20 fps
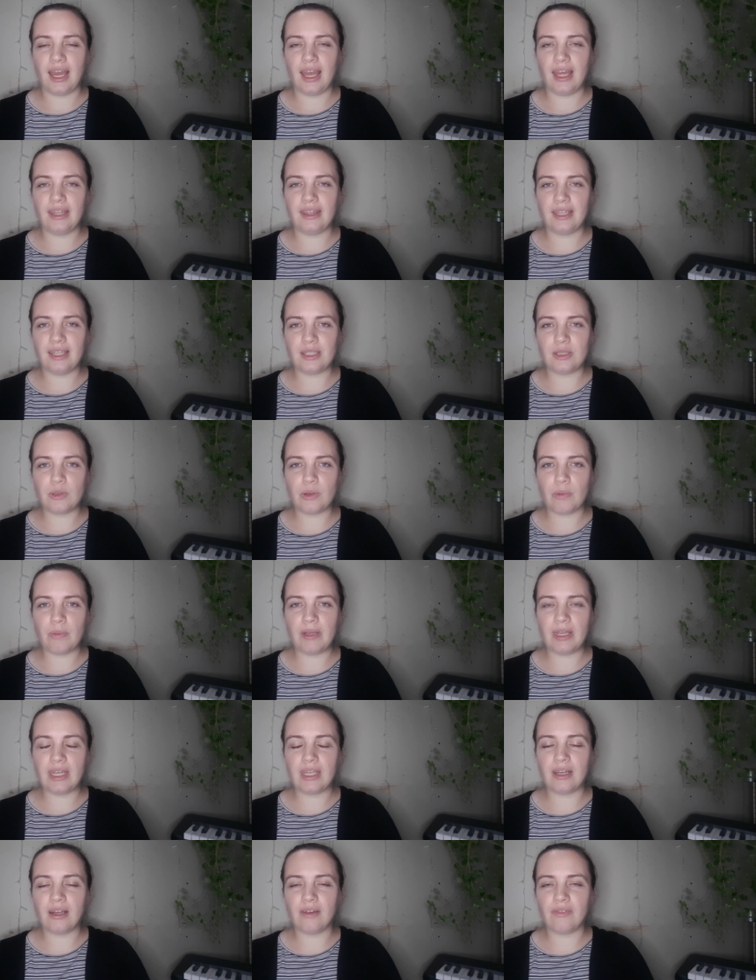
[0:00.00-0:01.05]
And that's what we
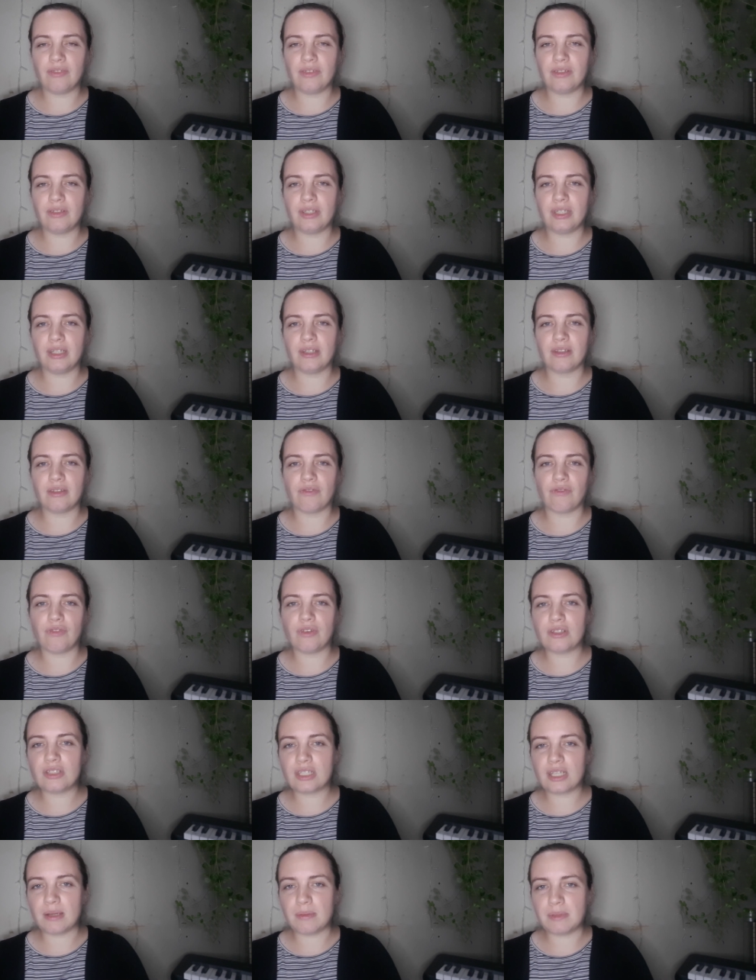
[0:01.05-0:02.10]
can often do here. The
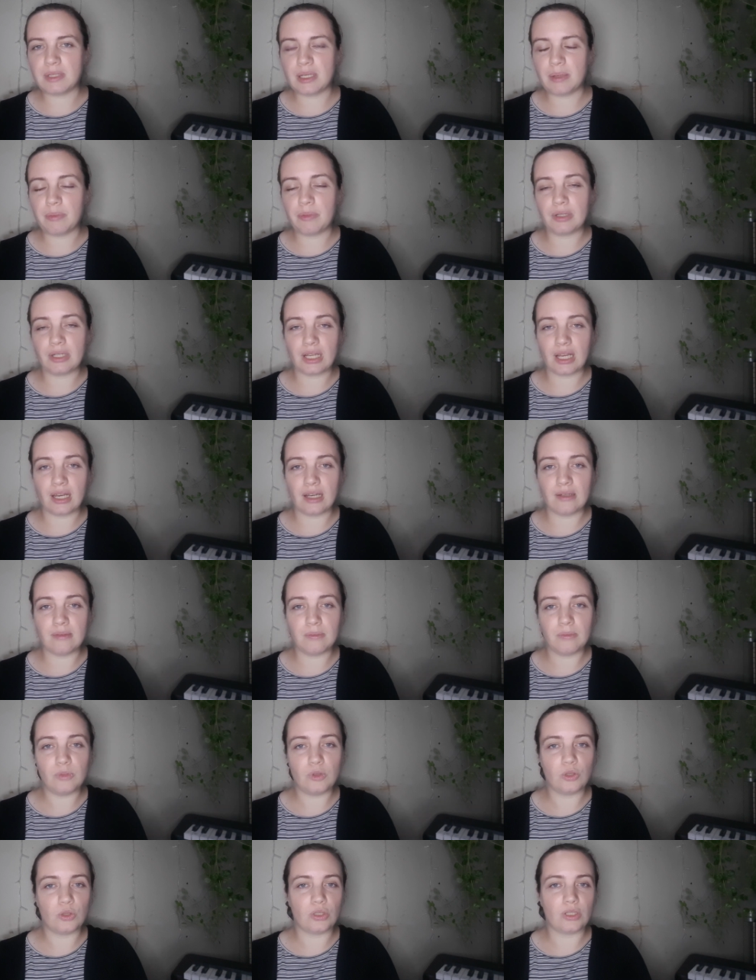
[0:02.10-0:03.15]
first time someone
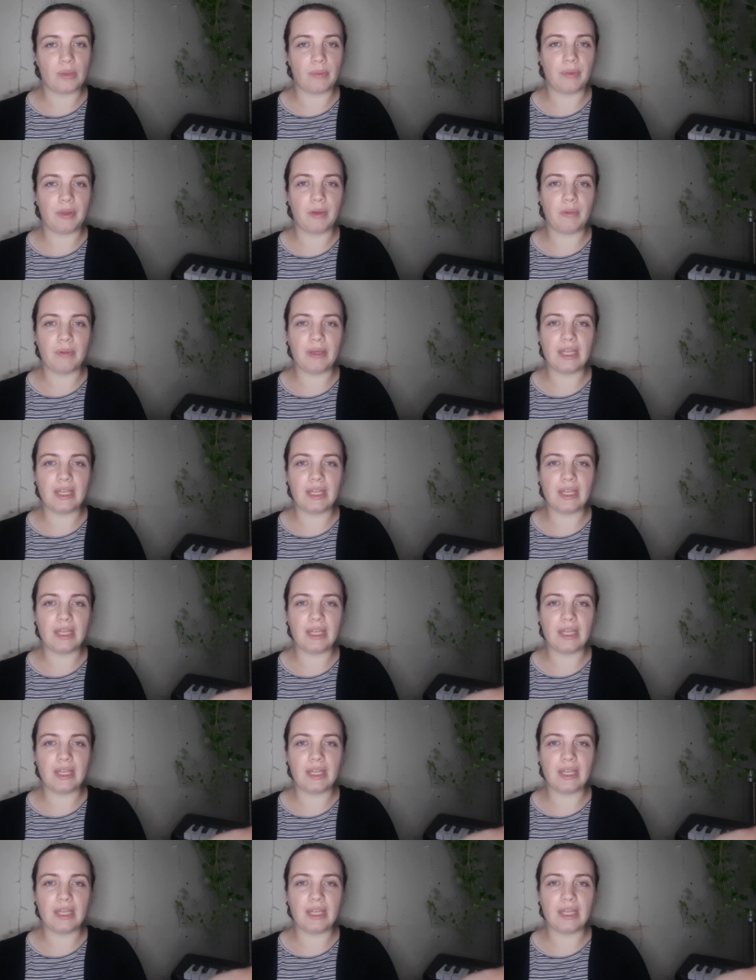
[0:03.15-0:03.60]
comes or something,